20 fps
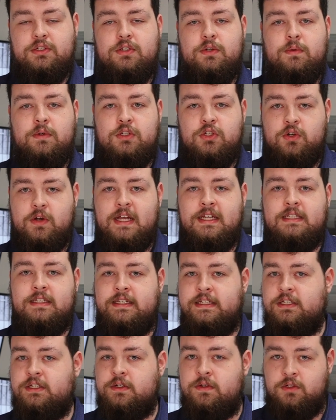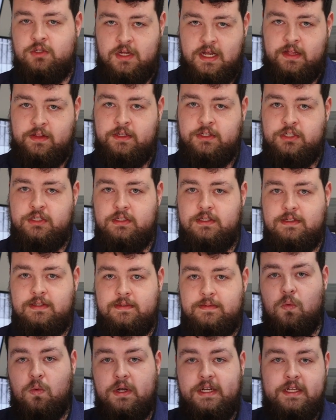to address these new challenges.
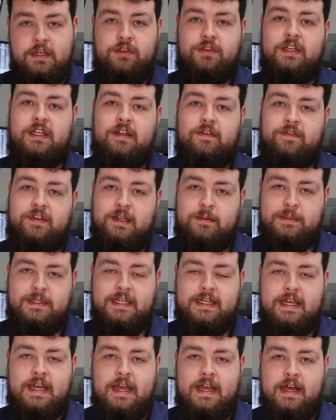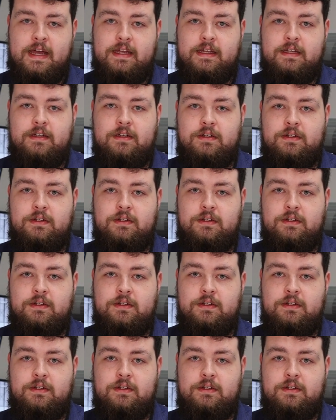What do you think of DeepSeek AI?